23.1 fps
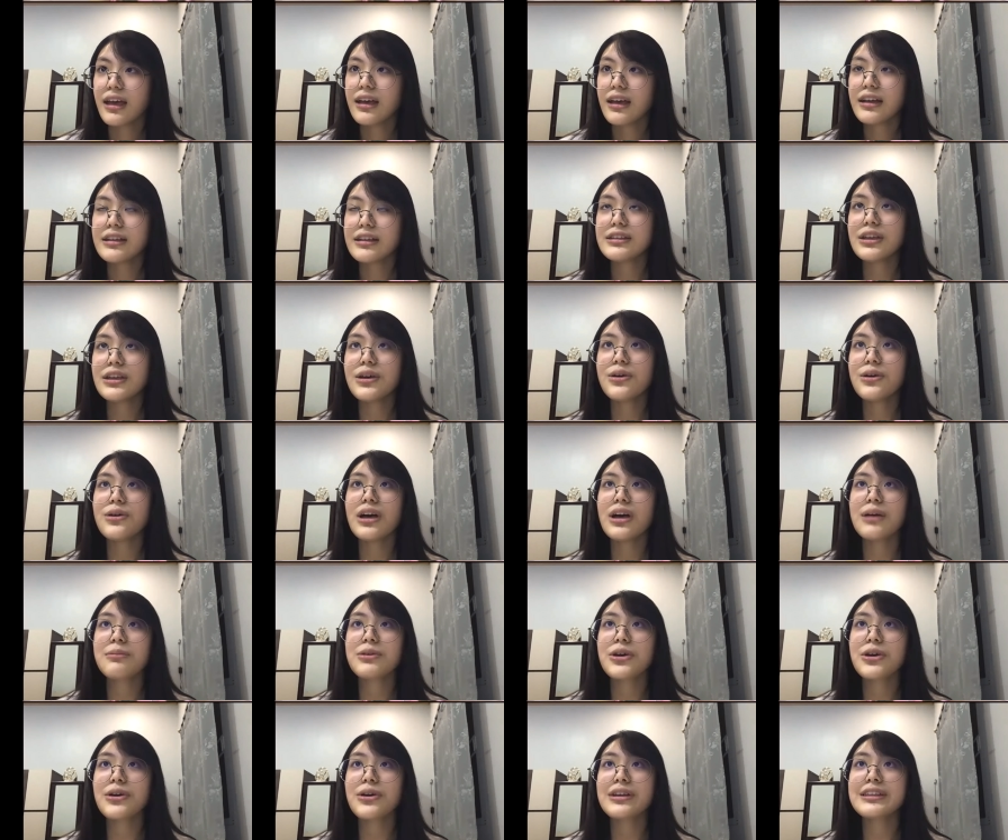No, I'm
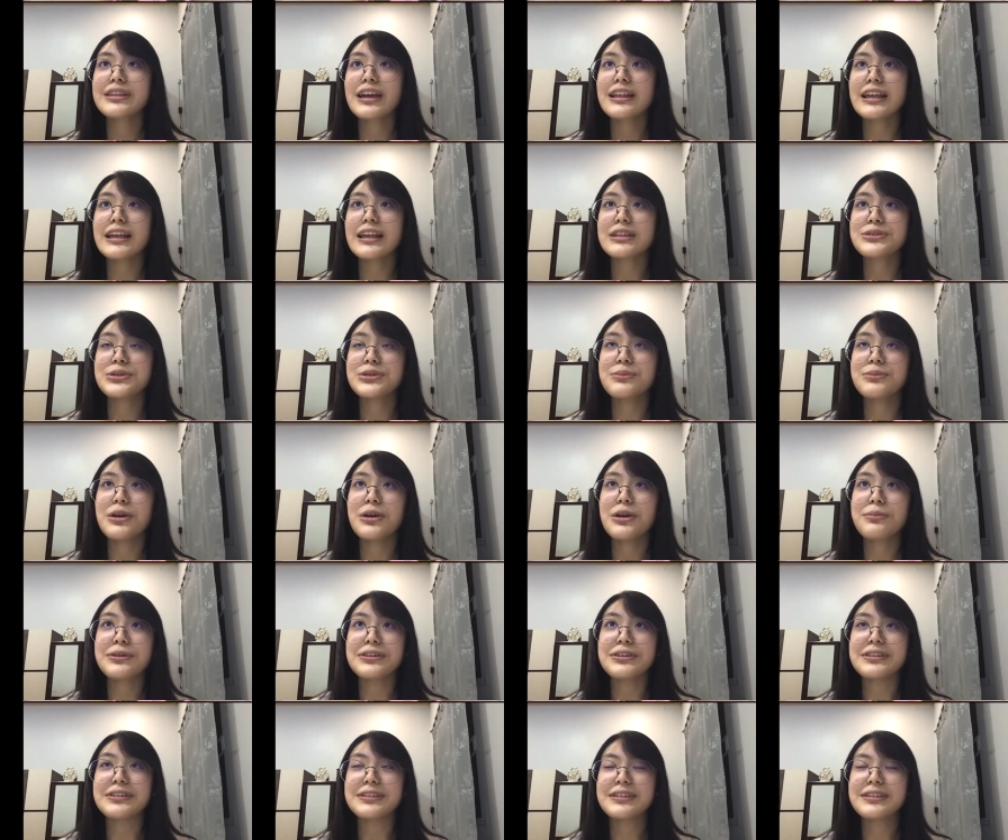going directly to Melbourne.